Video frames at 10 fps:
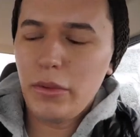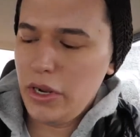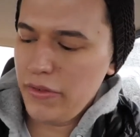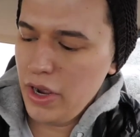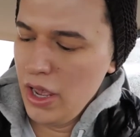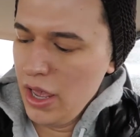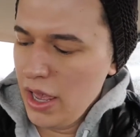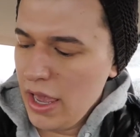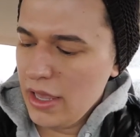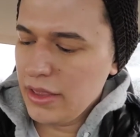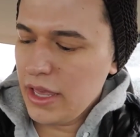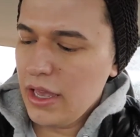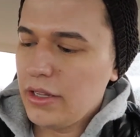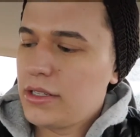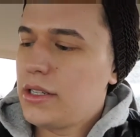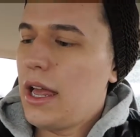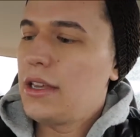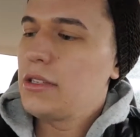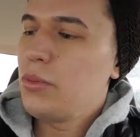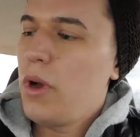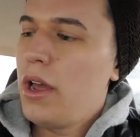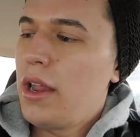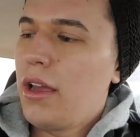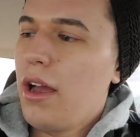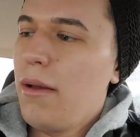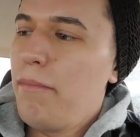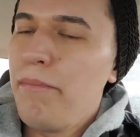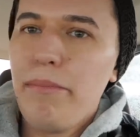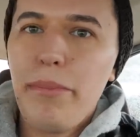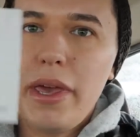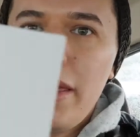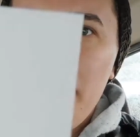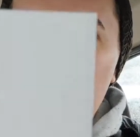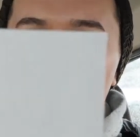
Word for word: Whatever. And then this last one, I got Big